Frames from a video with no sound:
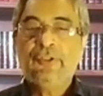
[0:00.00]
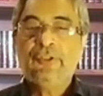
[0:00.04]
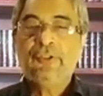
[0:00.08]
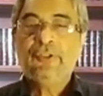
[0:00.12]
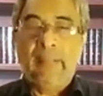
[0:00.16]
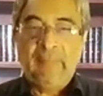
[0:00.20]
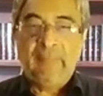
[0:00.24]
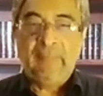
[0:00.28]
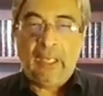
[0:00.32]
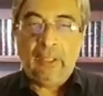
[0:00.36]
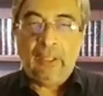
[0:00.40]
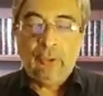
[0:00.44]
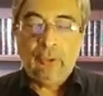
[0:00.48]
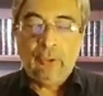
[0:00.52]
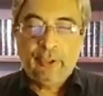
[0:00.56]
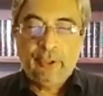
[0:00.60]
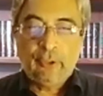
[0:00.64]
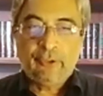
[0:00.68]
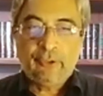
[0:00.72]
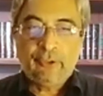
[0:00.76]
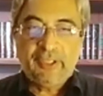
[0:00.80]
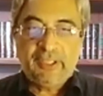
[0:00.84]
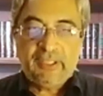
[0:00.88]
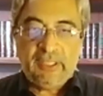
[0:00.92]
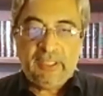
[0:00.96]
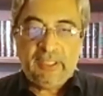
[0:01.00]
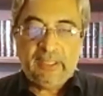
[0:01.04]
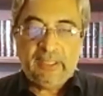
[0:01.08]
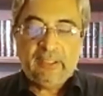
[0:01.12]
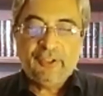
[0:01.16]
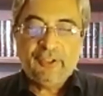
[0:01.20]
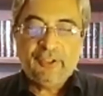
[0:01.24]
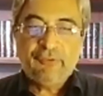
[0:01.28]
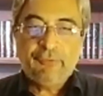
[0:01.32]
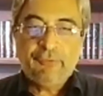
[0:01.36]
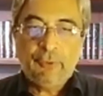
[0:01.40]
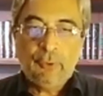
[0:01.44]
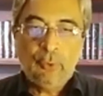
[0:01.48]
So I'm now going to
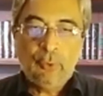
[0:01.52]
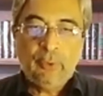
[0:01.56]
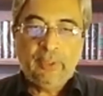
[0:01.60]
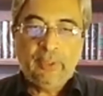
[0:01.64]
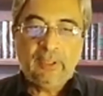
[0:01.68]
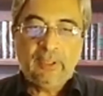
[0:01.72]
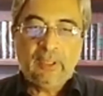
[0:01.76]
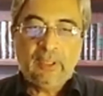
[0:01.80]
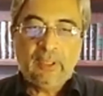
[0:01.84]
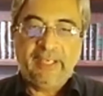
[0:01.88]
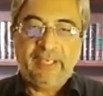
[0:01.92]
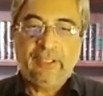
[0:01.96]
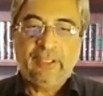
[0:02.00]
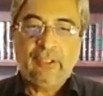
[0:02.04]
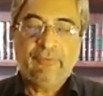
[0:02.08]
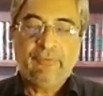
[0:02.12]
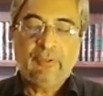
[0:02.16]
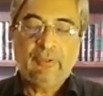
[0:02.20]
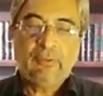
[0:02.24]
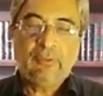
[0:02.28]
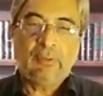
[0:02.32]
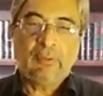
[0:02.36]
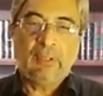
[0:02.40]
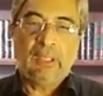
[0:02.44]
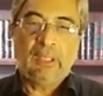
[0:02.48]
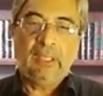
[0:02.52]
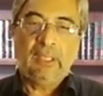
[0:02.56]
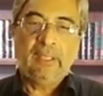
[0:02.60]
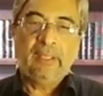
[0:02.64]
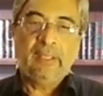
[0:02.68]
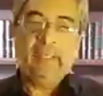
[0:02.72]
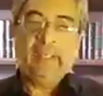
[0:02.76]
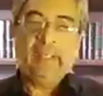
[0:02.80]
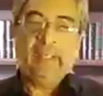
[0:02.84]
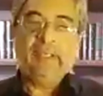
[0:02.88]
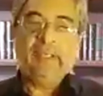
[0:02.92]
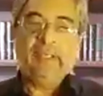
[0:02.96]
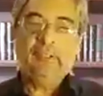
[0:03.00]
critique this view in the light of the
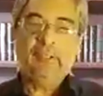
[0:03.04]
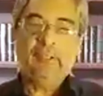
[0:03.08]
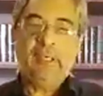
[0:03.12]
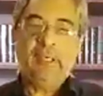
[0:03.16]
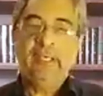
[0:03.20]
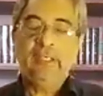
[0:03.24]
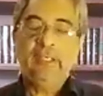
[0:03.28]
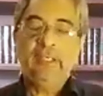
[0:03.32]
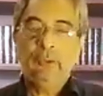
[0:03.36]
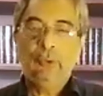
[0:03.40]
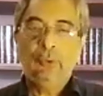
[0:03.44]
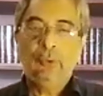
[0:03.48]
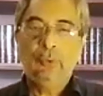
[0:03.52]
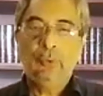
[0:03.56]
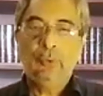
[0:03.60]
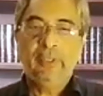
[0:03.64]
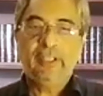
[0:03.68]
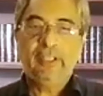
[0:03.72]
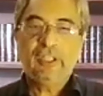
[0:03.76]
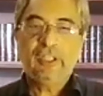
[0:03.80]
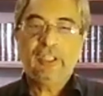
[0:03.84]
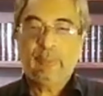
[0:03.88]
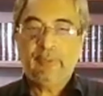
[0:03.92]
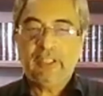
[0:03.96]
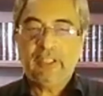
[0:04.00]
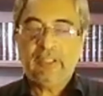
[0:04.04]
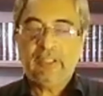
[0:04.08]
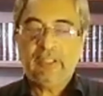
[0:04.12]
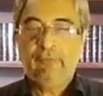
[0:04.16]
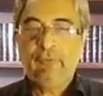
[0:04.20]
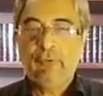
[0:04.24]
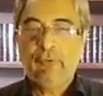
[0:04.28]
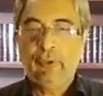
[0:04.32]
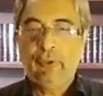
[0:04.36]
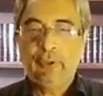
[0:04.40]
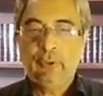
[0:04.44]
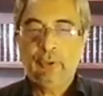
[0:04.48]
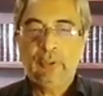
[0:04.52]
Quran and try to express
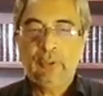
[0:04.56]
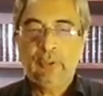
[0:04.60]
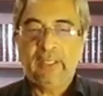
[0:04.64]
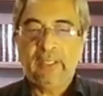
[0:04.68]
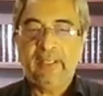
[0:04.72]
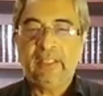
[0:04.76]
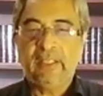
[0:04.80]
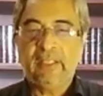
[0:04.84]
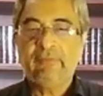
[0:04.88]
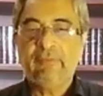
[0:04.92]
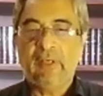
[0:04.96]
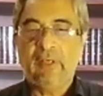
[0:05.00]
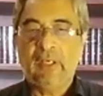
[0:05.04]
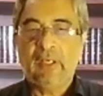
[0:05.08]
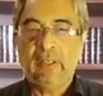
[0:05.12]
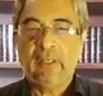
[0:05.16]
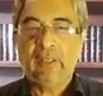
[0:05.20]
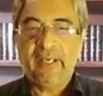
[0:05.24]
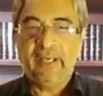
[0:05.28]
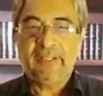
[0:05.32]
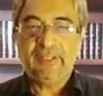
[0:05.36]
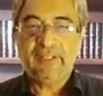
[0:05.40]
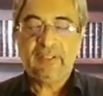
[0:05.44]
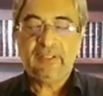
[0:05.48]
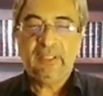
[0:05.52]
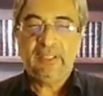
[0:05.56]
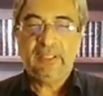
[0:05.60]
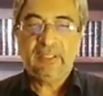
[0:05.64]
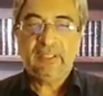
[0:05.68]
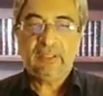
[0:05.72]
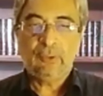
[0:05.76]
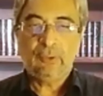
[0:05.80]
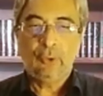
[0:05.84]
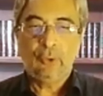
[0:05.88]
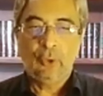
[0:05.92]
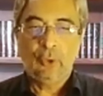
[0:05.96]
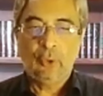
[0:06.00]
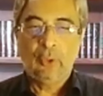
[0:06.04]
before you that as far as
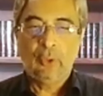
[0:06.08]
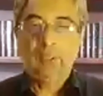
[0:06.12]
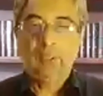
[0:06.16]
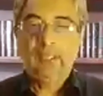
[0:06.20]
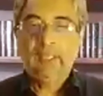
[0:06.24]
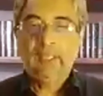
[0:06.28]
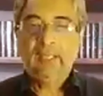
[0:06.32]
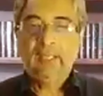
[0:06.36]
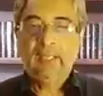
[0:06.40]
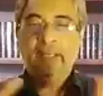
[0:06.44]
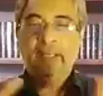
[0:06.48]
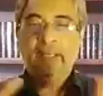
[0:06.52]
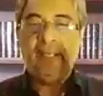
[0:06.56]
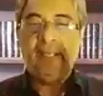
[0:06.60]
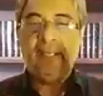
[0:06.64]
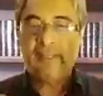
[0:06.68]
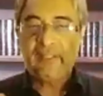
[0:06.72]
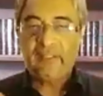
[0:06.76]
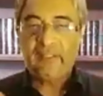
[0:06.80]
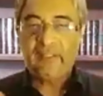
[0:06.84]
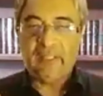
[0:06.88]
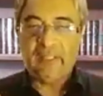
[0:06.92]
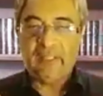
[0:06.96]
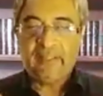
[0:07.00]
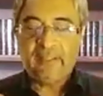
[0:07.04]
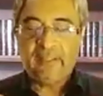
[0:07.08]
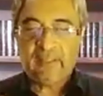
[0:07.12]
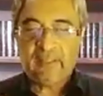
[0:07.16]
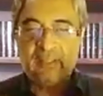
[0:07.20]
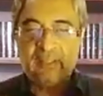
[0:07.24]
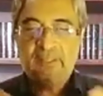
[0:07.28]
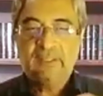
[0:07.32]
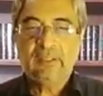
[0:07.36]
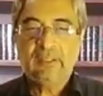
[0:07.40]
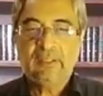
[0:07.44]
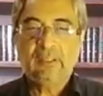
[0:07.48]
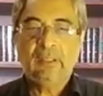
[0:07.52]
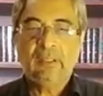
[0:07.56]
this whole exercise is
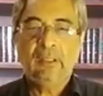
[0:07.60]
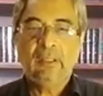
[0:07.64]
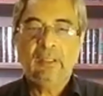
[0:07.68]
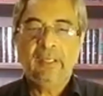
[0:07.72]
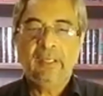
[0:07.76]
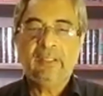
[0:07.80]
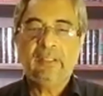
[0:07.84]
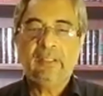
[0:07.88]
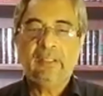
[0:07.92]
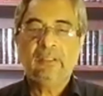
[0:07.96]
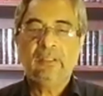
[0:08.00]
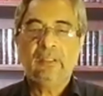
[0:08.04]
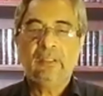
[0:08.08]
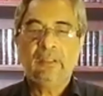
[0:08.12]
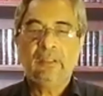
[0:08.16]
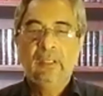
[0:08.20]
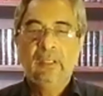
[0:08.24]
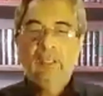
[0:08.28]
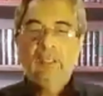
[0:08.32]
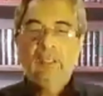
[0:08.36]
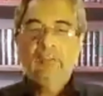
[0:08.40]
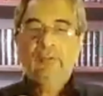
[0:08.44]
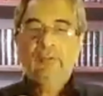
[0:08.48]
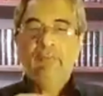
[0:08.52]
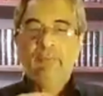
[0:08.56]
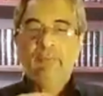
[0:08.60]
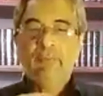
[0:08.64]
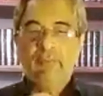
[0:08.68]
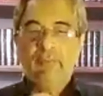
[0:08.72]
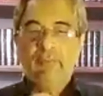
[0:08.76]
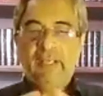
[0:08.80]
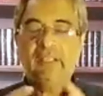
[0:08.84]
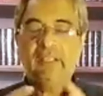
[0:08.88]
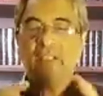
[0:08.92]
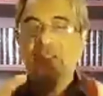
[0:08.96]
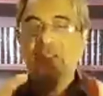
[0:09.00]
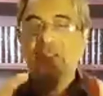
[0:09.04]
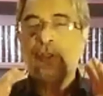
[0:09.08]
concerned, it is
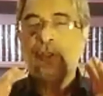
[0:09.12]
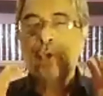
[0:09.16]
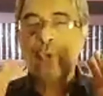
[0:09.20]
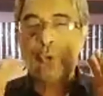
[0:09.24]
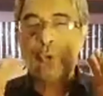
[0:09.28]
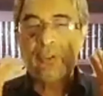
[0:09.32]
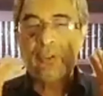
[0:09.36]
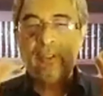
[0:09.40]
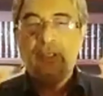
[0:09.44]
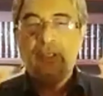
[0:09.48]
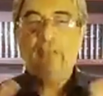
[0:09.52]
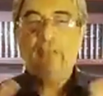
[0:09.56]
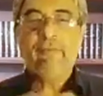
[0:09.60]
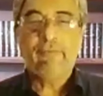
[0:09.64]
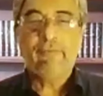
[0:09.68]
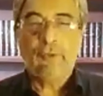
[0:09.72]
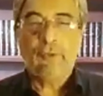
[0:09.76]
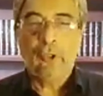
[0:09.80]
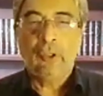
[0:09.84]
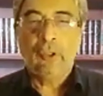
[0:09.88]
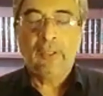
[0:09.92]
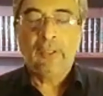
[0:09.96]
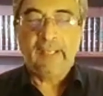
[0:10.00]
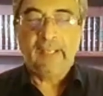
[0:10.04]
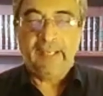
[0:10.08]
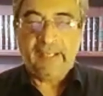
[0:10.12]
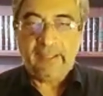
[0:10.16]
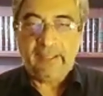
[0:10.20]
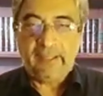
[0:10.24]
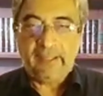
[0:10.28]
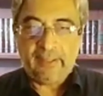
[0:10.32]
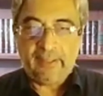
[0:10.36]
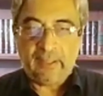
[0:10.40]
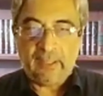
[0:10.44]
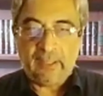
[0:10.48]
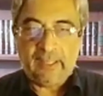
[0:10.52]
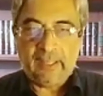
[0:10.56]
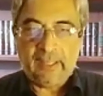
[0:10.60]
a totally flawed
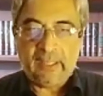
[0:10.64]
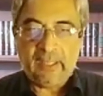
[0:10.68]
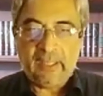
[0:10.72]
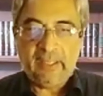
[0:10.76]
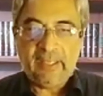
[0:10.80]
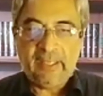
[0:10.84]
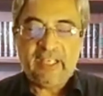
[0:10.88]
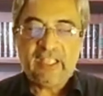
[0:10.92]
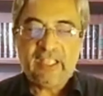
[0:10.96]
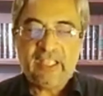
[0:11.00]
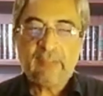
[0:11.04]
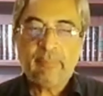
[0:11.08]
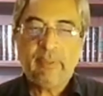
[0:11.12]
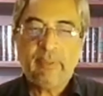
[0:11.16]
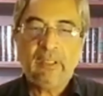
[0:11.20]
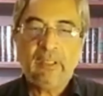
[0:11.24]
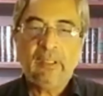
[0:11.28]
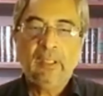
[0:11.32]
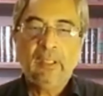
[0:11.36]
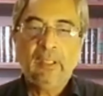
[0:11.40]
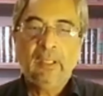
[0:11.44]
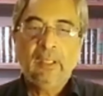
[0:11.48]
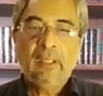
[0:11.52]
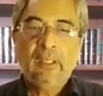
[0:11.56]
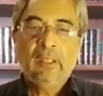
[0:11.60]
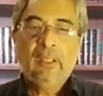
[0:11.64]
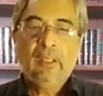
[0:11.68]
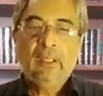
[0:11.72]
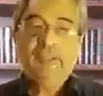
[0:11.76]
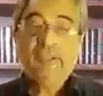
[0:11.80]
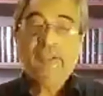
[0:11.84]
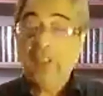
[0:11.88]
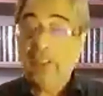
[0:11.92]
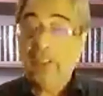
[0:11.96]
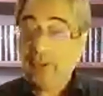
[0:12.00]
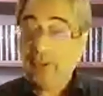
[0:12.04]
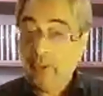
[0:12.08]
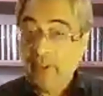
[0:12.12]
idea, and has been
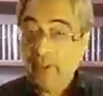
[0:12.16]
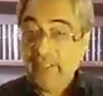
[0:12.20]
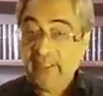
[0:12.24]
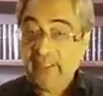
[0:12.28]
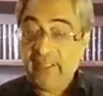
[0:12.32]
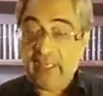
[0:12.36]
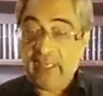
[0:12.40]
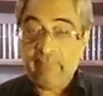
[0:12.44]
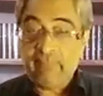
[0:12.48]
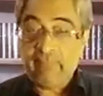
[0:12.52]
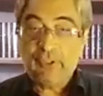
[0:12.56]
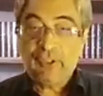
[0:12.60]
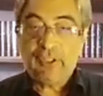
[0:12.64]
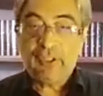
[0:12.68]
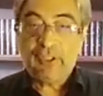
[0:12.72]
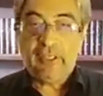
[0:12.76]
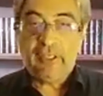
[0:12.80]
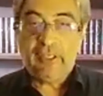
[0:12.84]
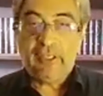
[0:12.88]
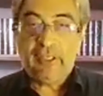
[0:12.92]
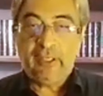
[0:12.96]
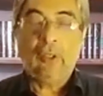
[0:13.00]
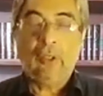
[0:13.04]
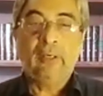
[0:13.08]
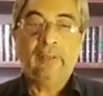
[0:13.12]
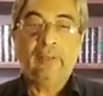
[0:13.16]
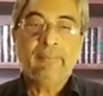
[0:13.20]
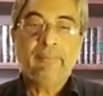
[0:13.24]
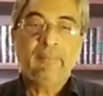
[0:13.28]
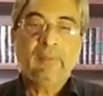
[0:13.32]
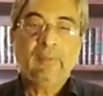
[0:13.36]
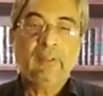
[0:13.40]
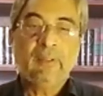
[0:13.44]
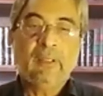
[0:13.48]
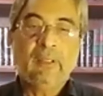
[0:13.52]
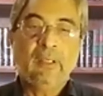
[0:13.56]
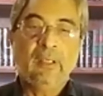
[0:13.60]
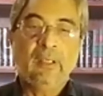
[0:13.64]
circulated, I would say,
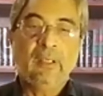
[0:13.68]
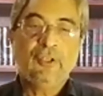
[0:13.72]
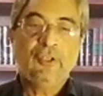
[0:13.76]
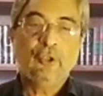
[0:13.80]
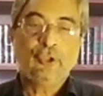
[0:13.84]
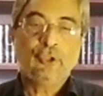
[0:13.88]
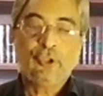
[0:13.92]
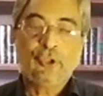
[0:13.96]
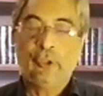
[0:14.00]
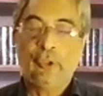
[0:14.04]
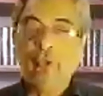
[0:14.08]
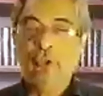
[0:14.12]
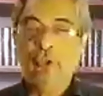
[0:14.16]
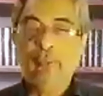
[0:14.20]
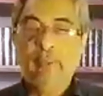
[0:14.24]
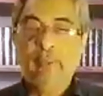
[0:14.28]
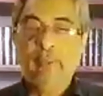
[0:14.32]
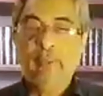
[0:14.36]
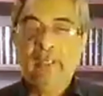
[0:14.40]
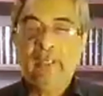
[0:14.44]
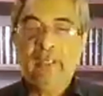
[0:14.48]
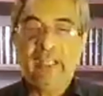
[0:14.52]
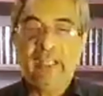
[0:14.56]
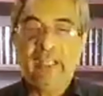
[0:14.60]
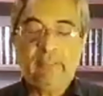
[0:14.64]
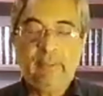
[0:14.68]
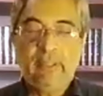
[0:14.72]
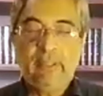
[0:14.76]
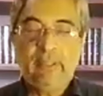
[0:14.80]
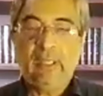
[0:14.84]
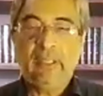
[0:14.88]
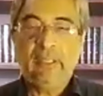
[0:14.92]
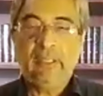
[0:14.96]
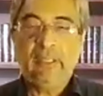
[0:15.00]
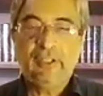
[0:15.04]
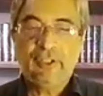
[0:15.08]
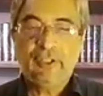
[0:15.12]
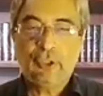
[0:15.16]
it has
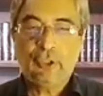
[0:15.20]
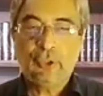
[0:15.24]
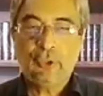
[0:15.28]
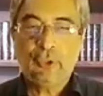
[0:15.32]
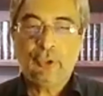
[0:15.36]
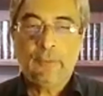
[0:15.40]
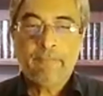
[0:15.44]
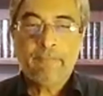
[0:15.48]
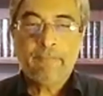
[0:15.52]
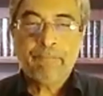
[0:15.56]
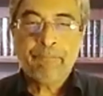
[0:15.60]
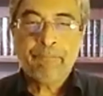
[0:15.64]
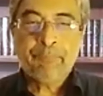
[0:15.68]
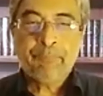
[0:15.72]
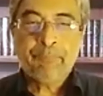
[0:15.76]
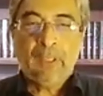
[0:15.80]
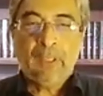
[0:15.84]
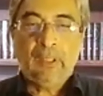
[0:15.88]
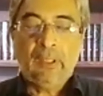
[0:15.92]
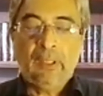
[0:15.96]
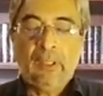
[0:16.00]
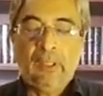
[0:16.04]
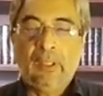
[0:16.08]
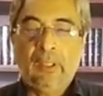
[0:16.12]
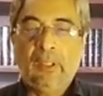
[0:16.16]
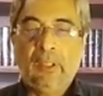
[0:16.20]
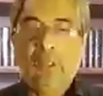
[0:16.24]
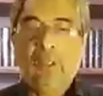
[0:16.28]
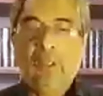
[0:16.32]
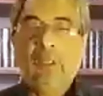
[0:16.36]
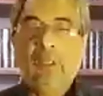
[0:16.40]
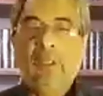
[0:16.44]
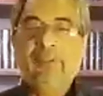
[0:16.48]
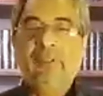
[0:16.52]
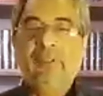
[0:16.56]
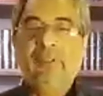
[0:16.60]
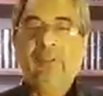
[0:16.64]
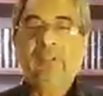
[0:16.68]
been understood
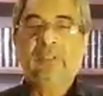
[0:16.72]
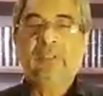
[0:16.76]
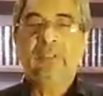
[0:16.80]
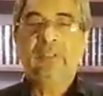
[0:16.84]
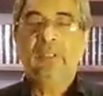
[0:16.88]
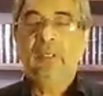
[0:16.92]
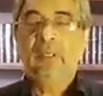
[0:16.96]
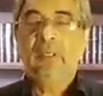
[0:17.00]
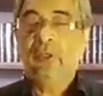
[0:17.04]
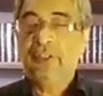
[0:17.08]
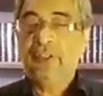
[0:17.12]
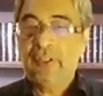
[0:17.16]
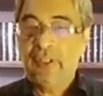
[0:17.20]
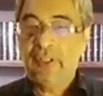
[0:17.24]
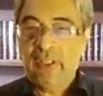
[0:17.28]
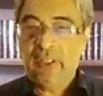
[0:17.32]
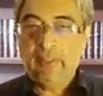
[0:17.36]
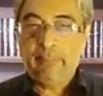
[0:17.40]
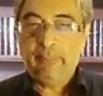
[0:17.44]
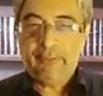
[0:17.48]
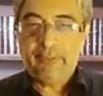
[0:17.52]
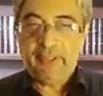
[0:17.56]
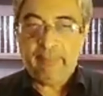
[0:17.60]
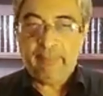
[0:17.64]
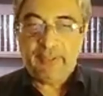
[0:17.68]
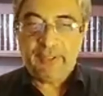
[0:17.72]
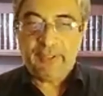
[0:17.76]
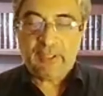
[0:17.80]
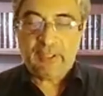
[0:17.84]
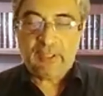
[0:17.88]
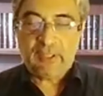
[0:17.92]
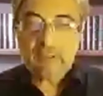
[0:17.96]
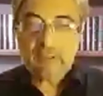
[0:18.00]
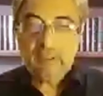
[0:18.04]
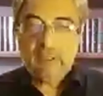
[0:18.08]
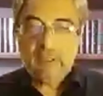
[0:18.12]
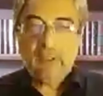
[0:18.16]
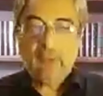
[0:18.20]
on a certain
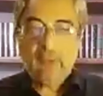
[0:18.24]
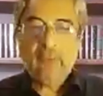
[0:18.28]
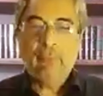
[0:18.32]
premise,